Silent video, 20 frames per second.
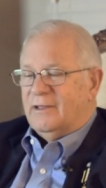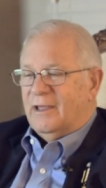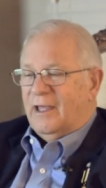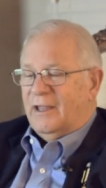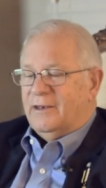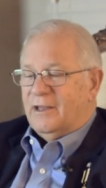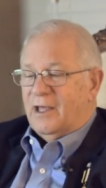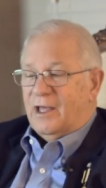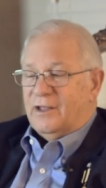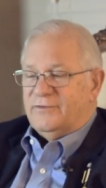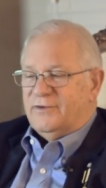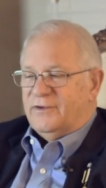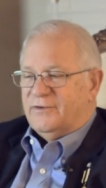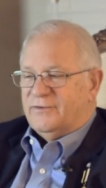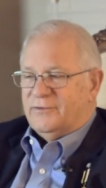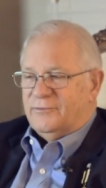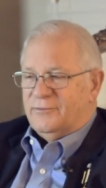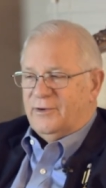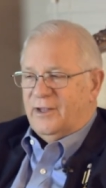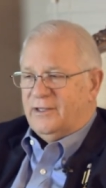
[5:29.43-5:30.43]
And not
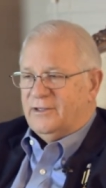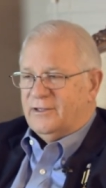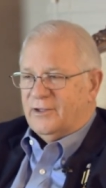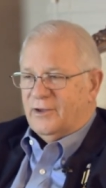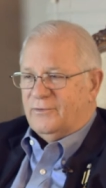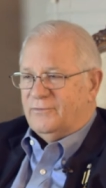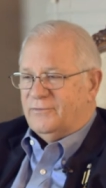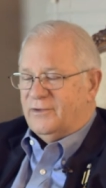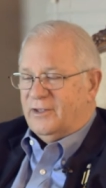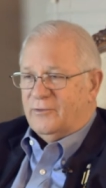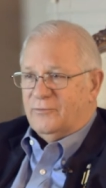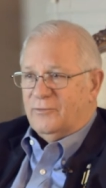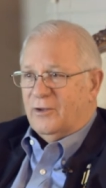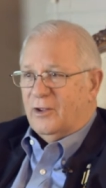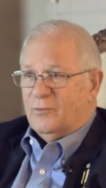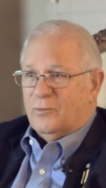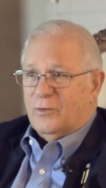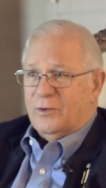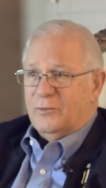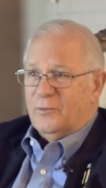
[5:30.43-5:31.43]
just the Redcoats, he'd
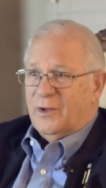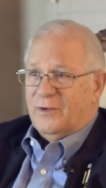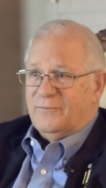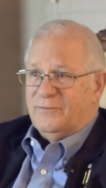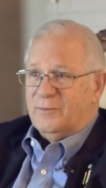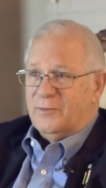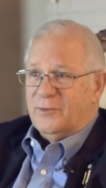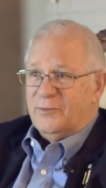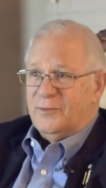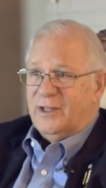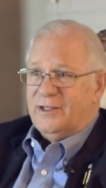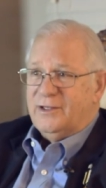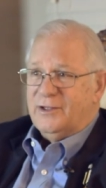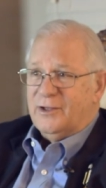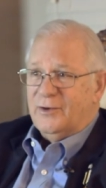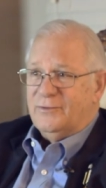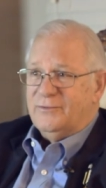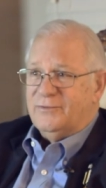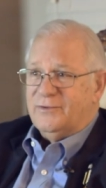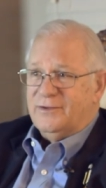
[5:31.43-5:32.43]
run one way from the
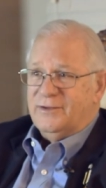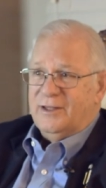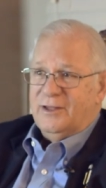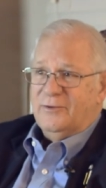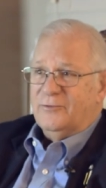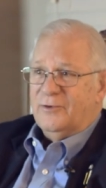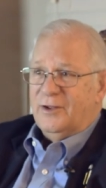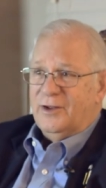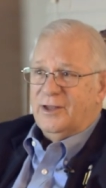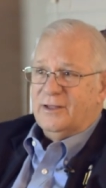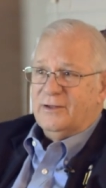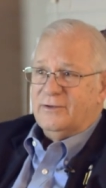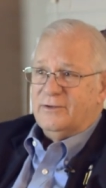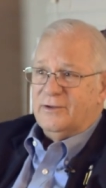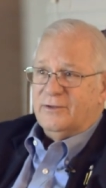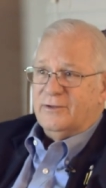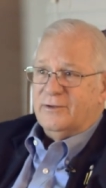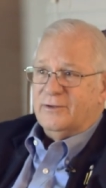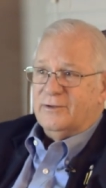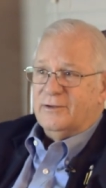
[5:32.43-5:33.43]
Redcoats and then run
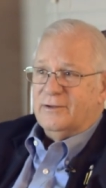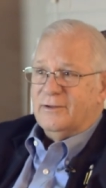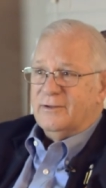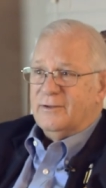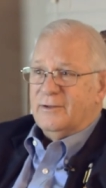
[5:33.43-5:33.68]
into the